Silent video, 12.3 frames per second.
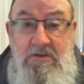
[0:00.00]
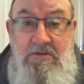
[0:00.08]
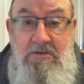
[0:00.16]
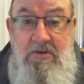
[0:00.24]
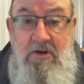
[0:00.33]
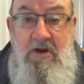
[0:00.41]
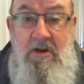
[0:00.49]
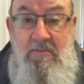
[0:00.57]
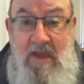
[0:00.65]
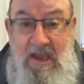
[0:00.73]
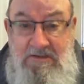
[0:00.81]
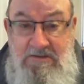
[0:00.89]
on a
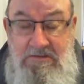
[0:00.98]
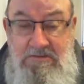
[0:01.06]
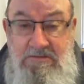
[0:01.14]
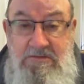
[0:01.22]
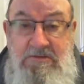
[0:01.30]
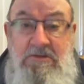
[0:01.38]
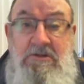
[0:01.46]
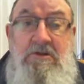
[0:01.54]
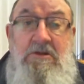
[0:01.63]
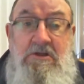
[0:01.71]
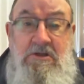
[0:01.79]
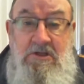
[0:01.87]
mat
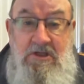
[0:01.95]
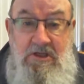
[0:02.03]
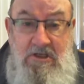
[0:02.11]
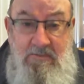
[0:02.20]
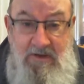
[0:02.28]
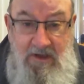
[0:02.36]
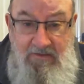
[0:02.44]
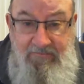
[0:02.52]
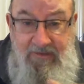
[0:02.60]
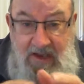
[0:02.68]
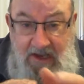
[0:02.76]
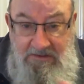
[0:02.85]
in the middle of
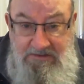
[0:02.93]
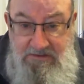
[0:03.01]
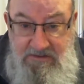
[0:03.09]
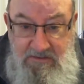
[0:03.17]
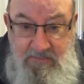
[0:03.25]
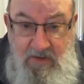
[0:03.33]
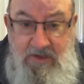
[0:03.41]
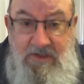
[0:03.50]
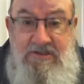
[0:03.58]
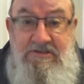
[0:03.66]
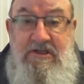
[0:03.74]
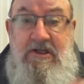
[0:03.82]
the house. The body
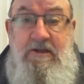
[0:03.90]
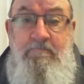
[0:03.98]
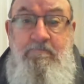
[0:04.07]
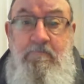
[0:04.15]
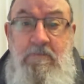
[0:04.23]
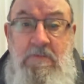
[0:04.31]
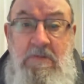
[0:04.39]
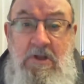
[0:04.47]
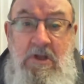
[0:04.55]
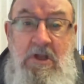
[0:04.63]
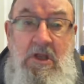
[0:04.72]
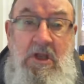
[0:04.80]
is there.
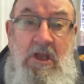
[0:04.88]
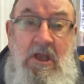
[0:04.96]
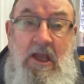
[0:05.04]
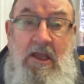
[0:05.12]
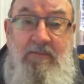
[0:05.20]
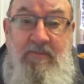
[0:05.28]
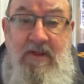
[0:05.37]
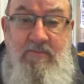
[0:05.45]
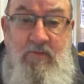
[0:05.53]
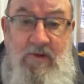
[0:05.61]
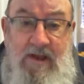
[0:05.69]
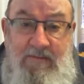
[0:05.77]
And
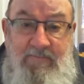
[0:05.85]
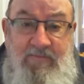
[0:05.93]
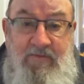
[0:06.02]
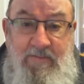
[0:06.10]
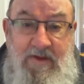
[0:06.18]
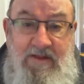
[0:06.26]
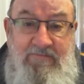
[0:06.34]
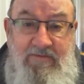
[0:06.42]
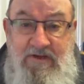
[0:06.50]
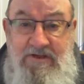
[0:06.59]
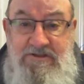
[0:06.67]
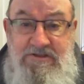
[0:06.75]
people come from other
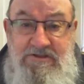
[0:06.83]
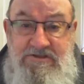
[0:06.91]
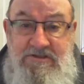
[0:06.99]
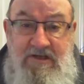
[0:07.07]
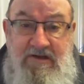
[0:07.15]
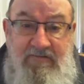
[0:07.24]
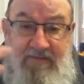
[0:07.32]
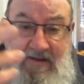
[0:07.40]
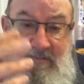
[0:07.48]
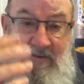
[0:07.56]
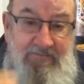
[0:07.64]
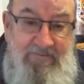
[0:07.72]
villages and
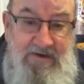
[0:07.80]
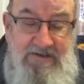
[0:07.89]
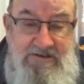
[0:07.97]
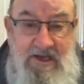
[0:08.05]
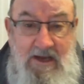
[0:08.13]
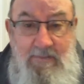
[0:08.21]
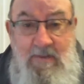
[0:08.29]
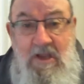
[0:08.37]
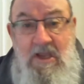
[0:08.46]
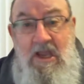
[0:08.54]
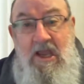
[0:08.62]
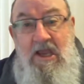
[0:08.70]
family friends come,
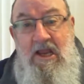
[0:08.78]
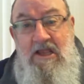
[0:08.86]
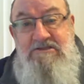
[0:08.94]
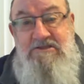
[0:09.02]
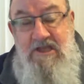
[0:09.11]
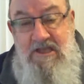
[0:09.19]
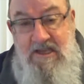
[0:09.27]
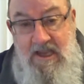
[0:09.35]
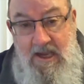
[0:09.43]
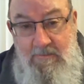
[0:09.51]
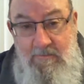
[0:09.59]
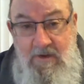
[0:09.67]
and as they
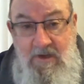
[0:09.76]
come